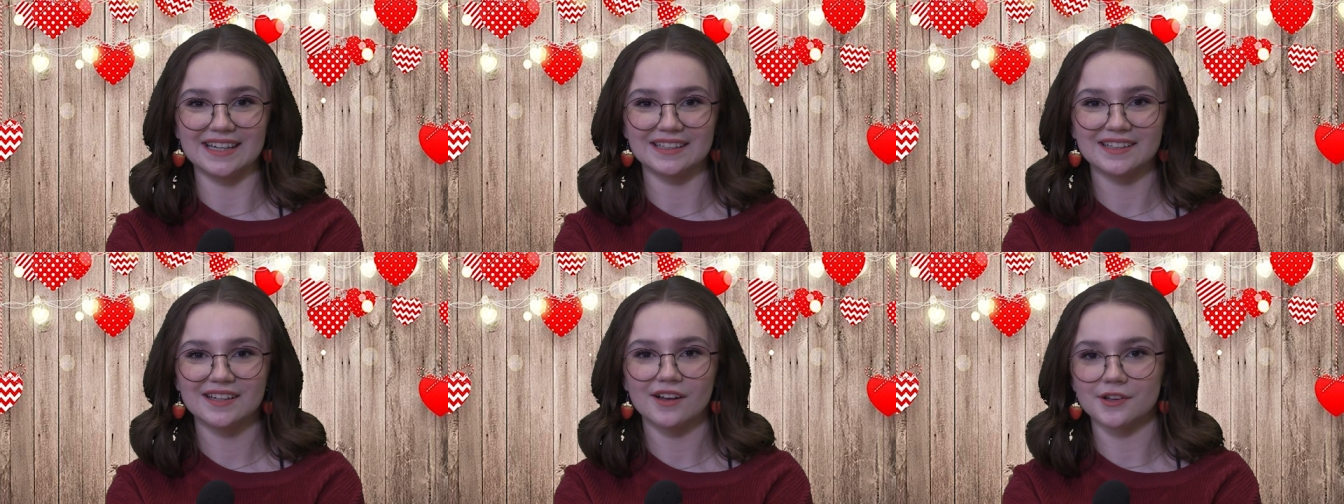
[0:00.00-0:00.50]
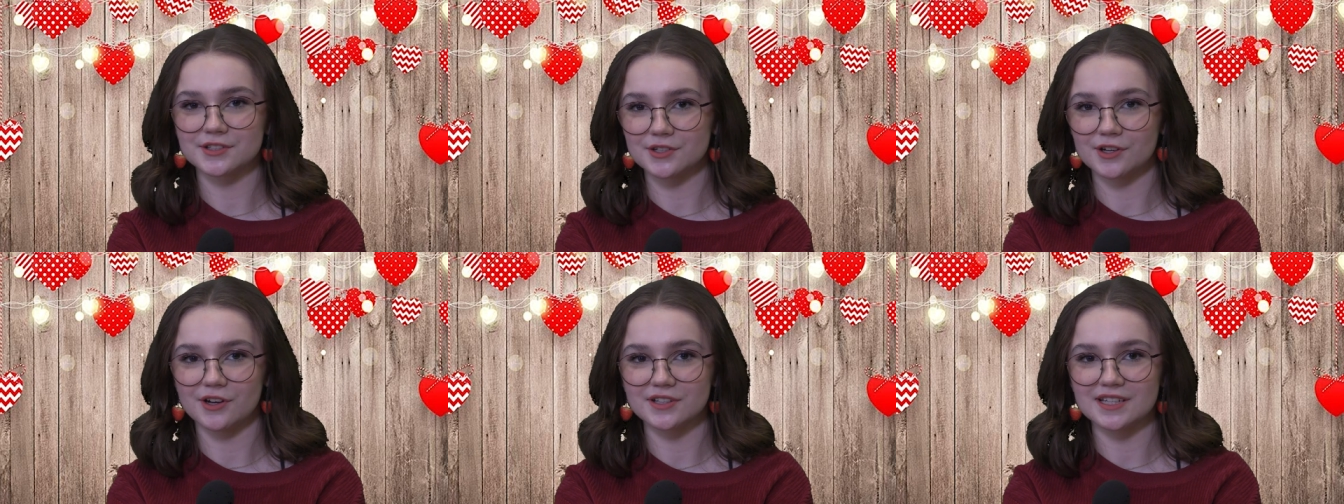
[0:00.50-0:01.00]
Day,
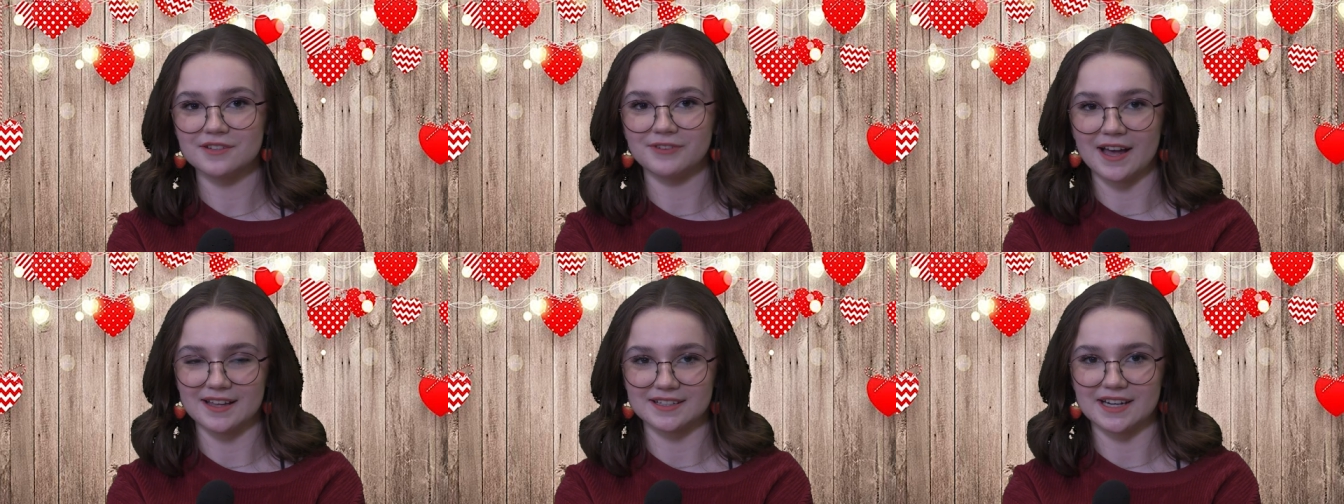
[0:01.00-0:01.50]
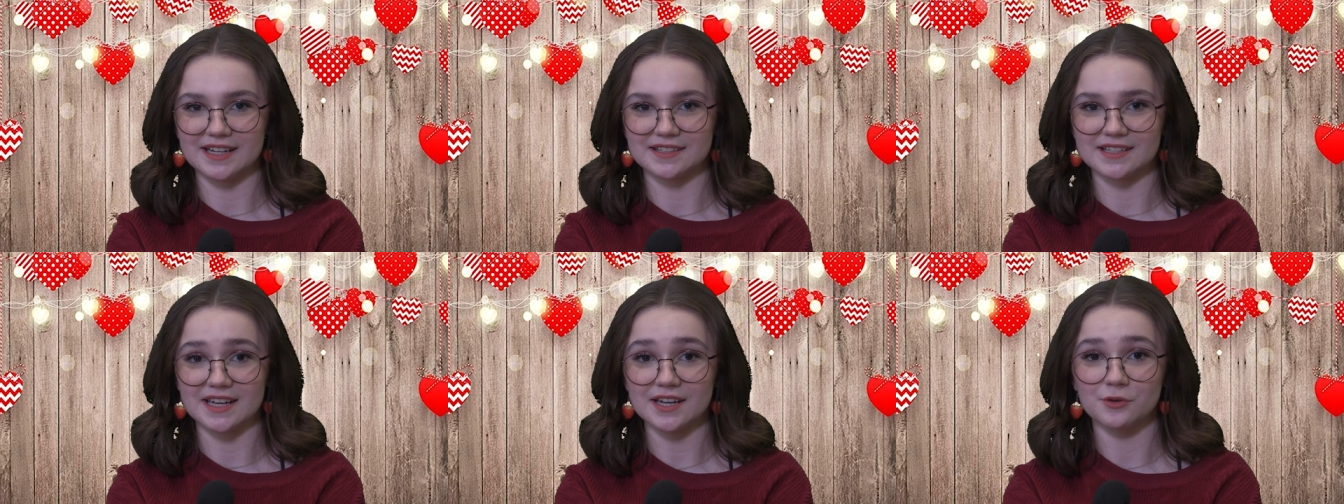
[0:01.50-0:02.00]
also called St.
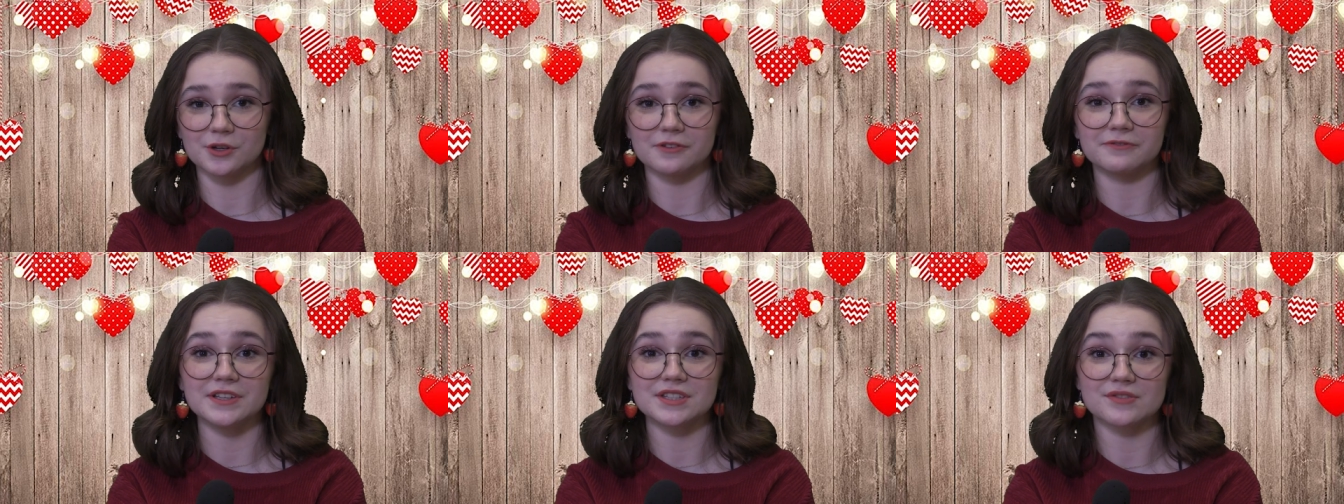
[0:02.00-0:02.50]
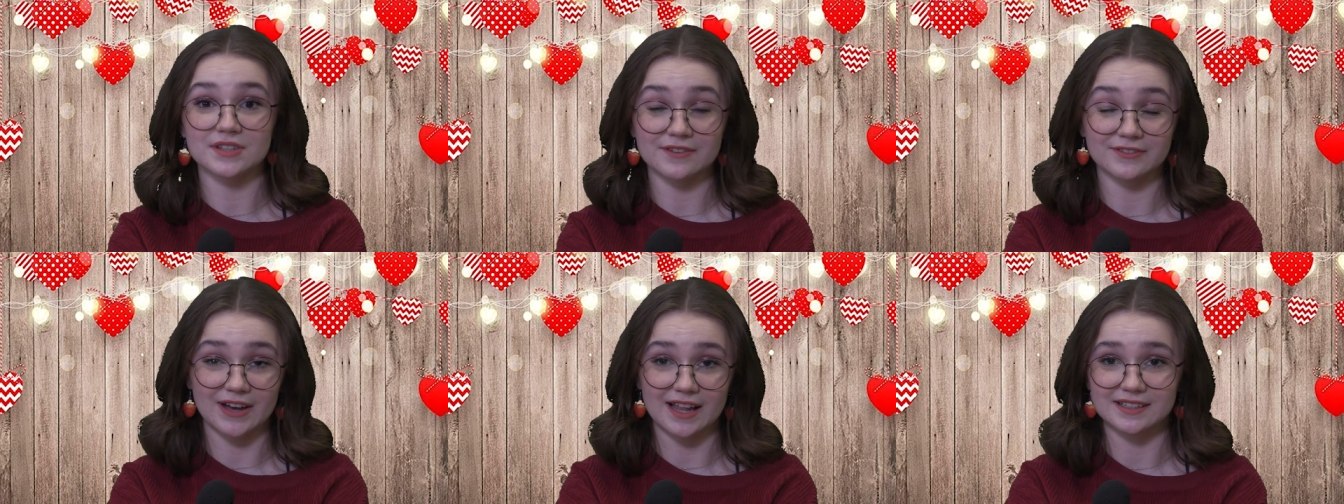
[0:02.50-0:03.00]
Valentine's Day or the Feast of
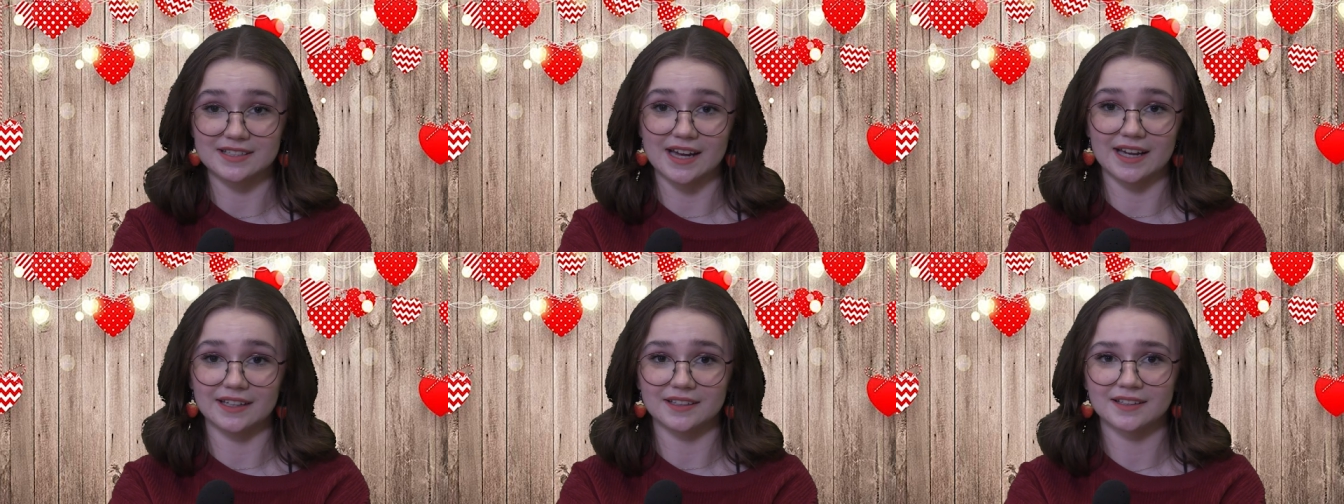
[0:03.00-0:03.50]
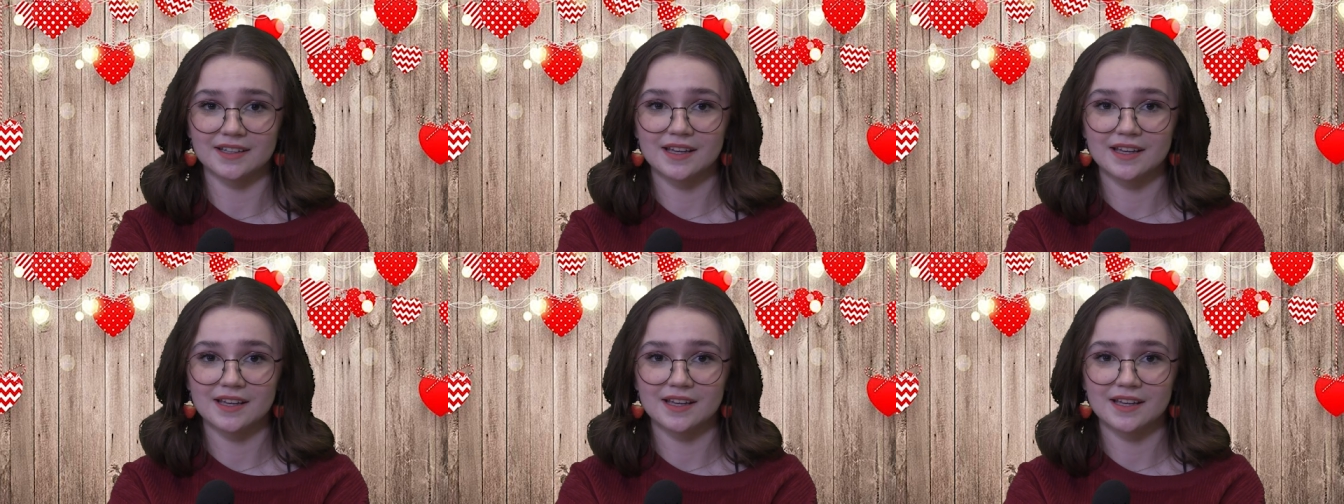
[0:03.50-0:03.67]
St. Valentine.